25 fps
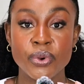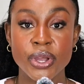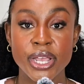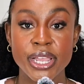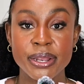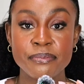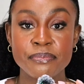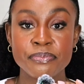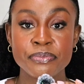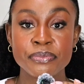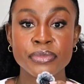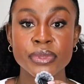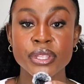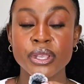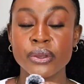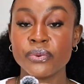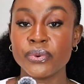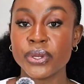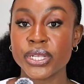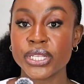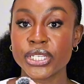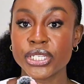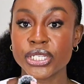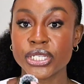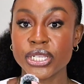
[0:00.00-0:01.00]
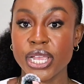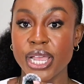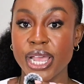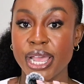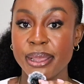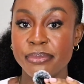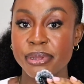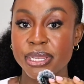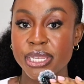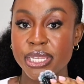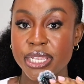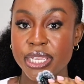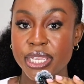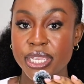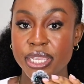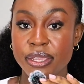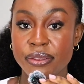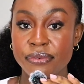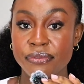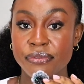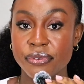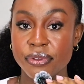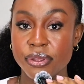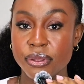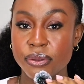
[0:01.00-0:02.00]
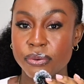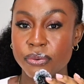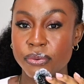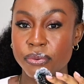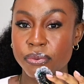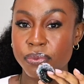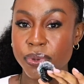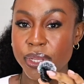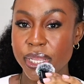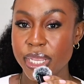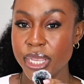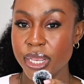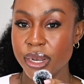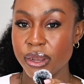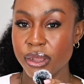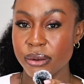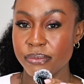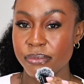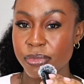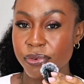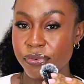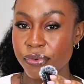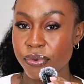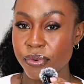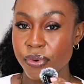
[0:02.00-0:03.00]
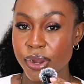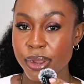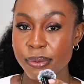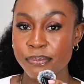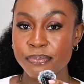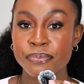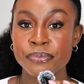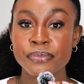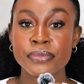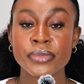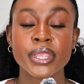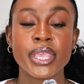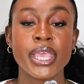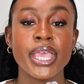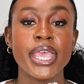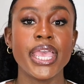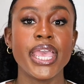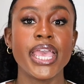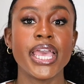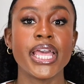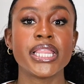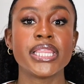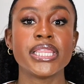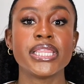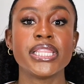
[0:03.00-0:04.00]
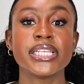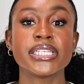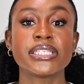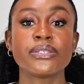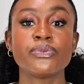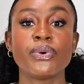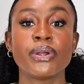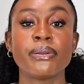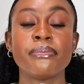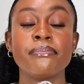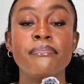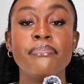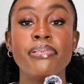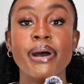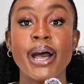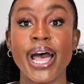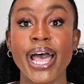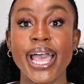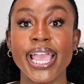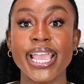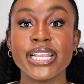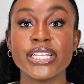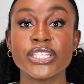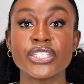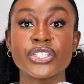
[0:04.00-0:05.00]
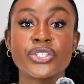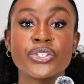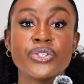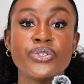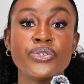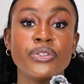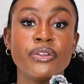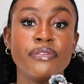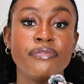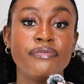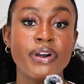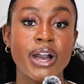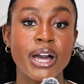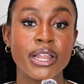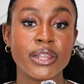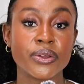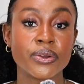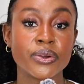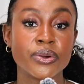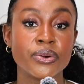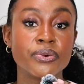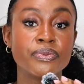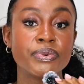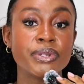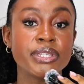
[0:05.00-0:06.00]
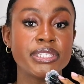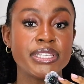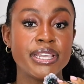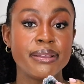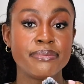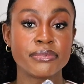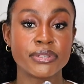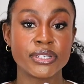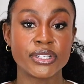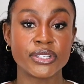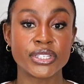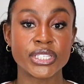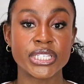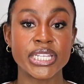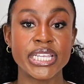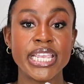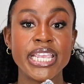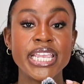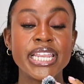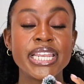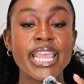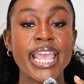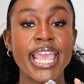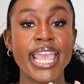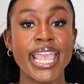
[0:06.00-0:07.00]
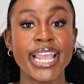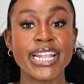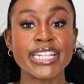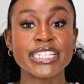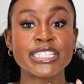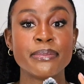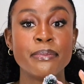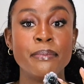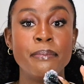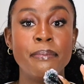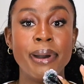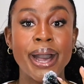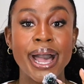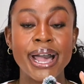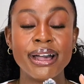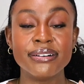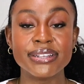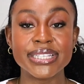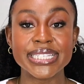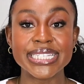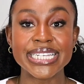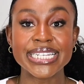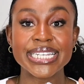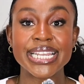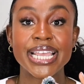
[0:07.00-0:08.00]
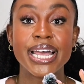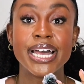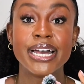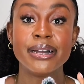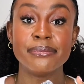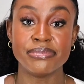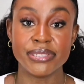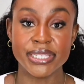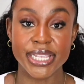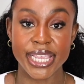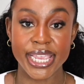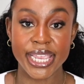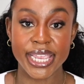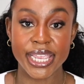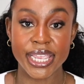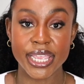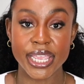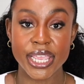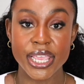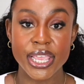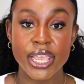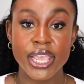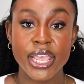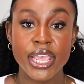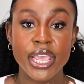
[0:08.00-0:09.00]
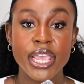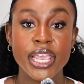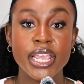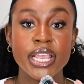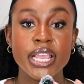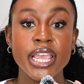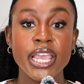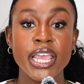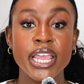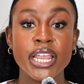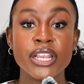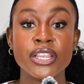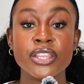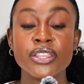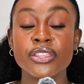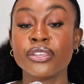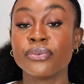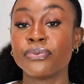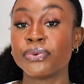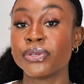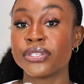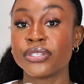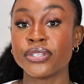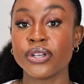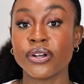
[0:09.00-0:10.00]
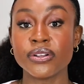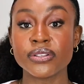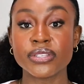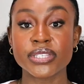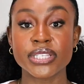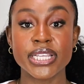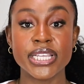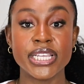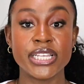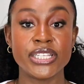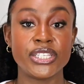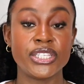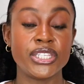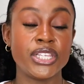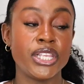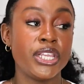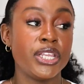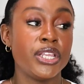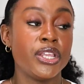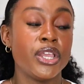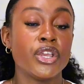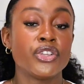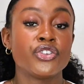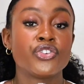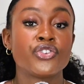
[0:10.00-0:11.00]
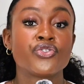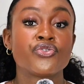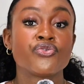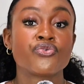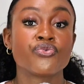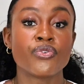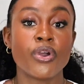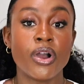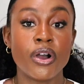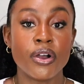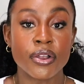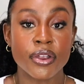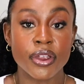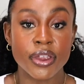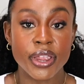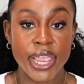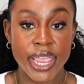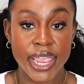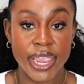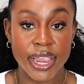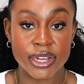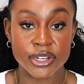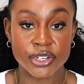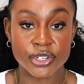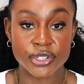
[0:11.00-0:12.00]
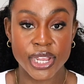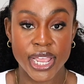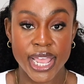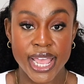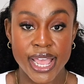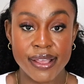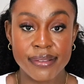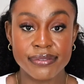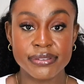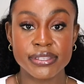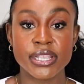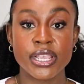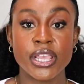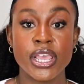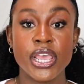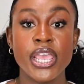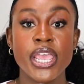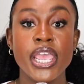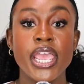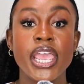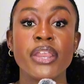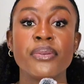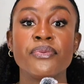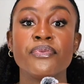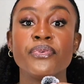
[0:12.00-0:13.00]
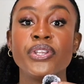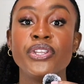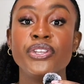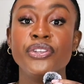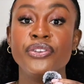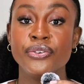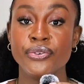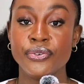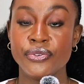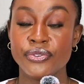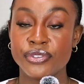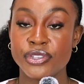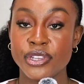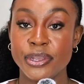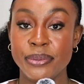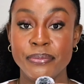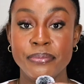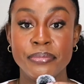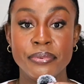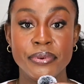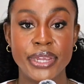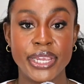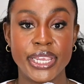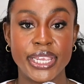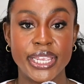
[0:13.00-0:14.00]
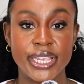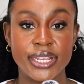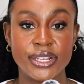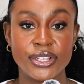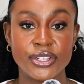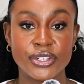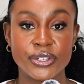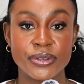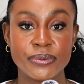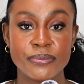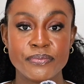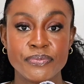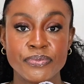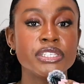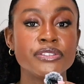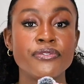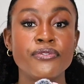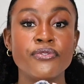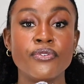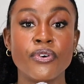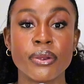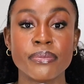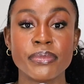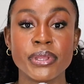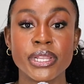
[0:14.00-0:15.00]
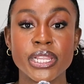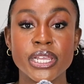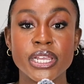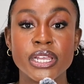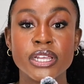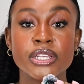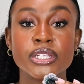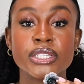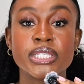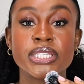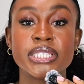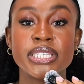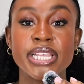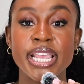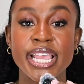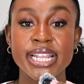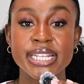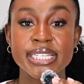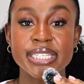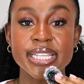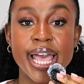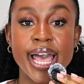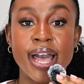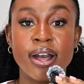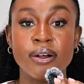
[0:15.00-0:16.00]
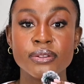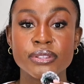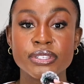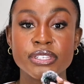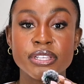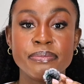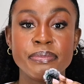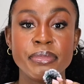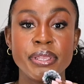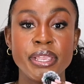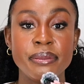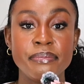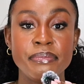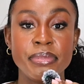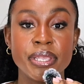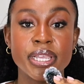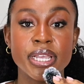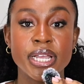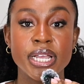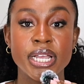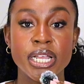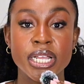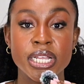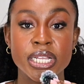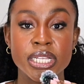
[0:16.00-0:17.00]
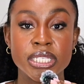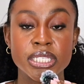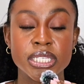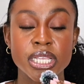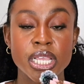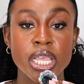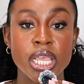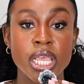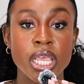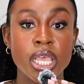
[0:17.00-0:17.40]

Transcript: 1, which I believe we hit on before. And this one binds to the follicle receptors to enhance biotin uptake. And the result is stronger hair shafts and reduced breakage. This formula stands out to me because